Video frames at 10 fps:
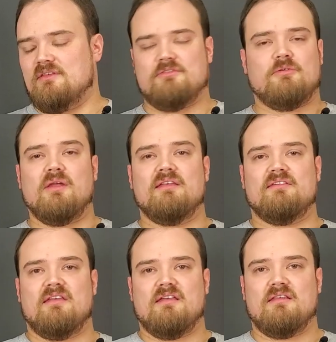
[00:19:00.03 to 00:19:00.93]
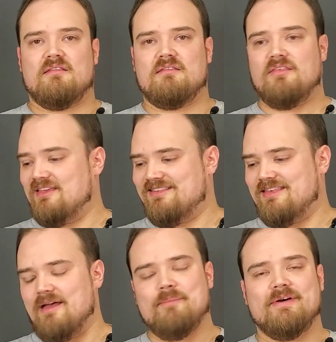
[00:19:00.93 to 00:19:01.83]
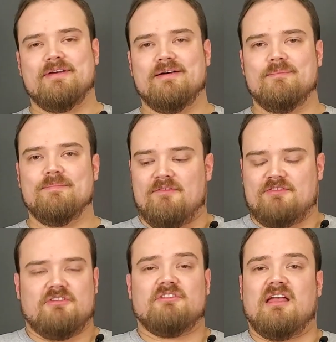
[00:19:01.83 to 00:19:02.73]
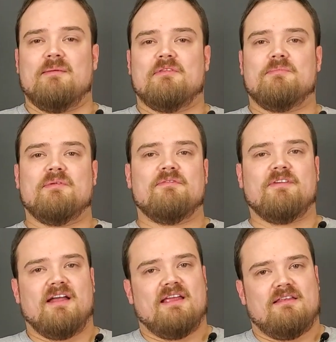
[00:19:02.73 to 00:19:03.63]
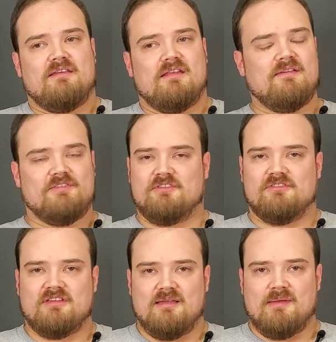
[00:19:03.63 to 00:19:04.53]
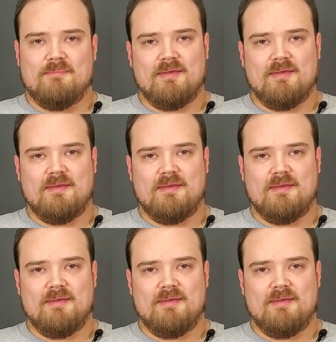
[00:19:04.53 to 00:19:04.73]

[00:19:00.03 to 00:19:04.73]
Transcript: it's crazy to think that. But um, every single time it's been fine, and every single time I